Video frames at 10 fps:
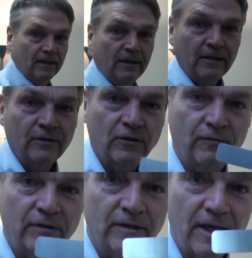
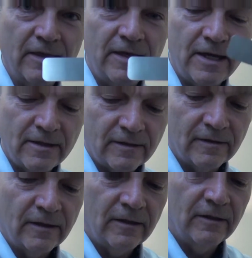surface like this,
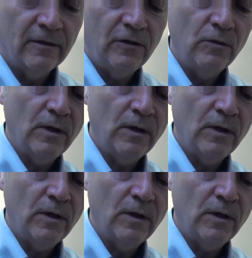you want